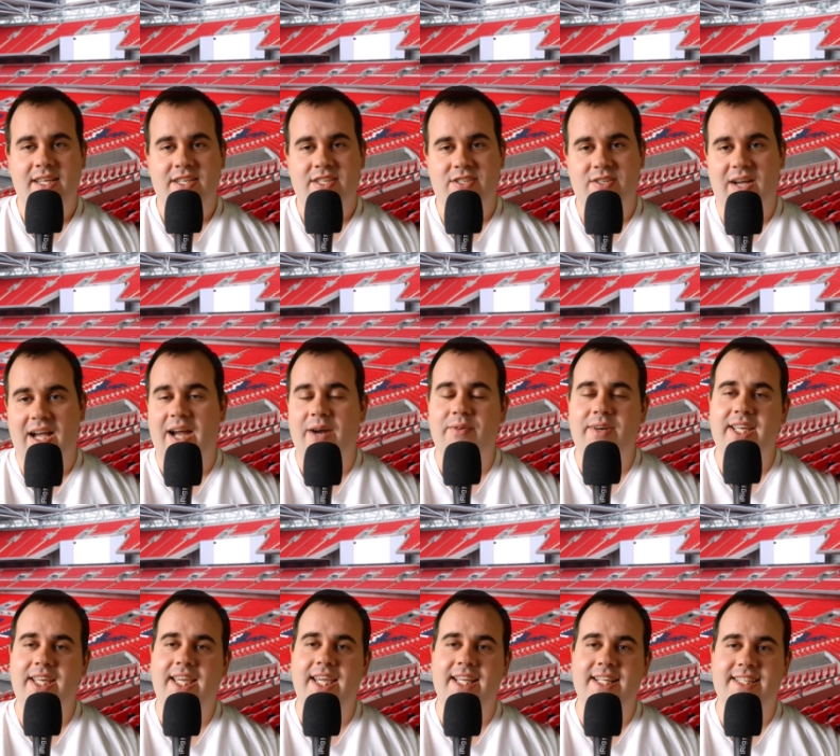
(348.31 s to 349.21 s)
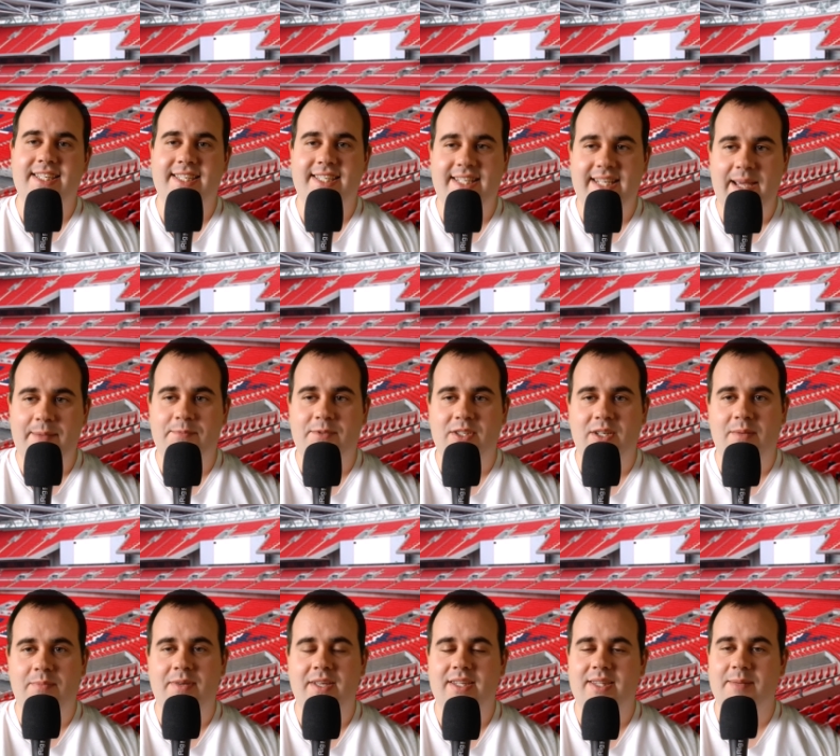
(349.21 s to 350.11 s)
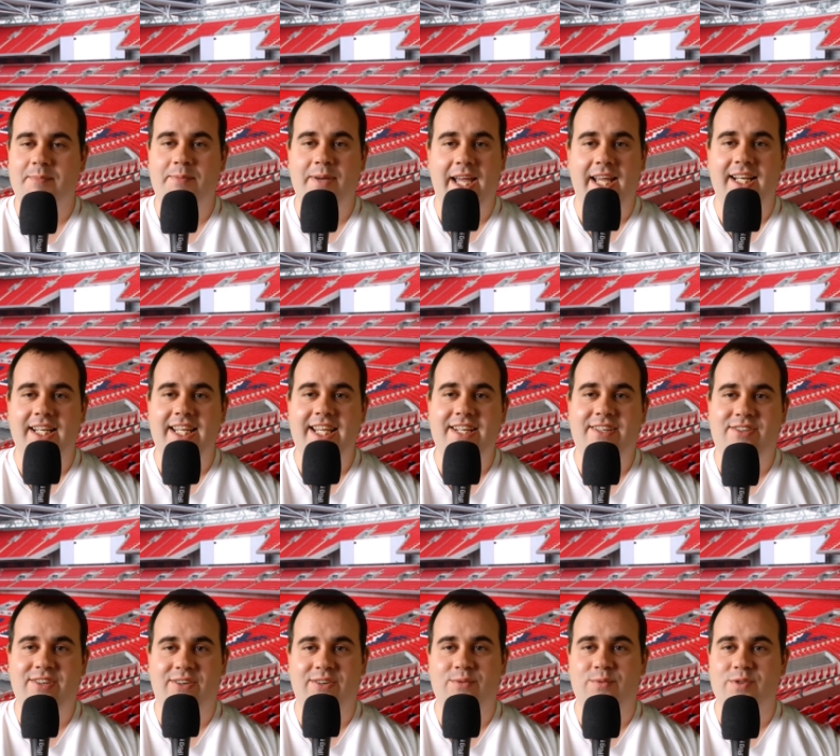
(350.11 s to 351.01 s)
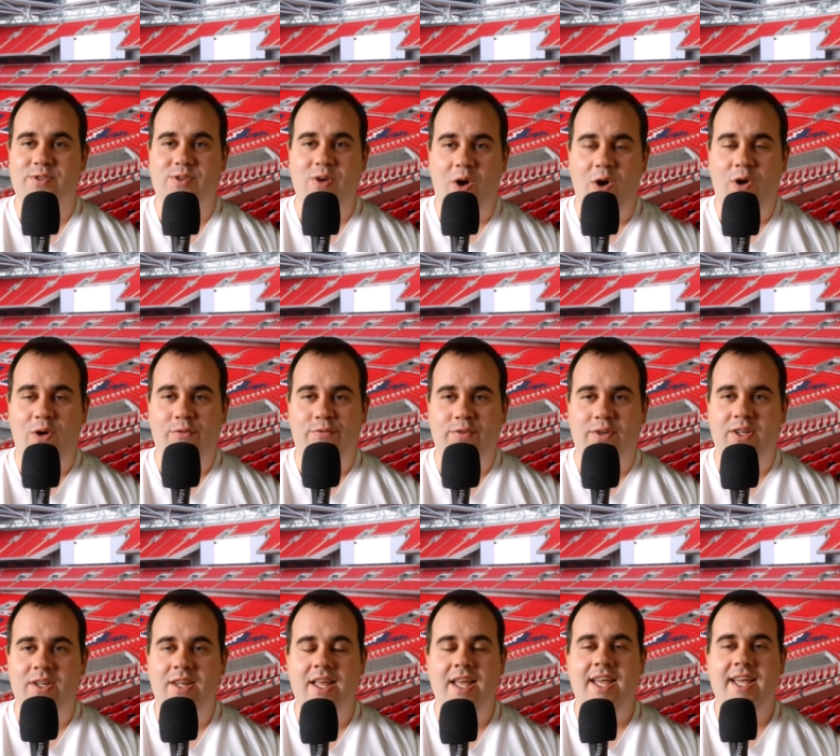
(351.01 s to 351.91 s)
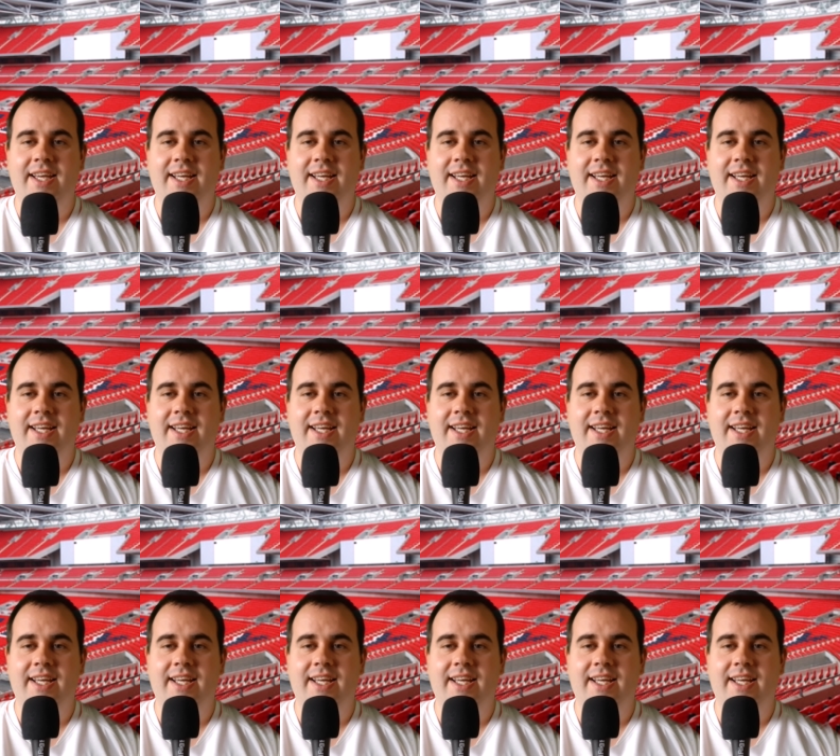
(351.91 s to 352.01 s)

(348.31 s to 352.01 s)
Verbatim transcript: So Harry Kane stepped up. The penalty he took was awful.